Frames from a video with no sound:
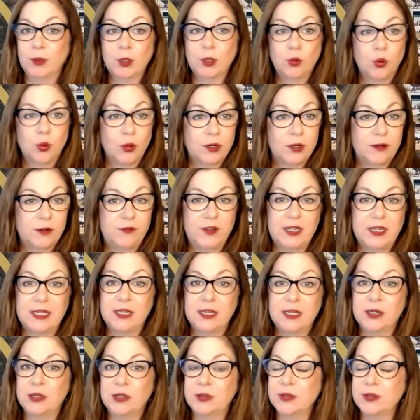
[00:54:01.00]
recorded
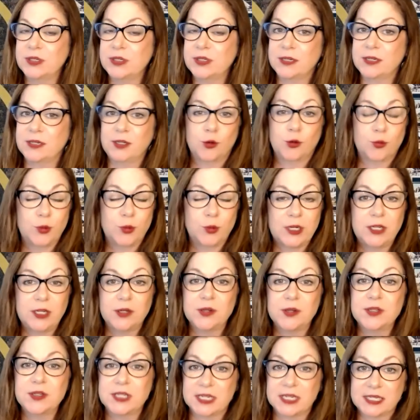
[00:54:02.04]
videos and your
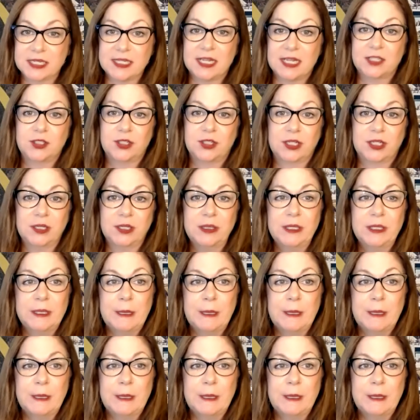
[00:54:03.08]
reels, etc.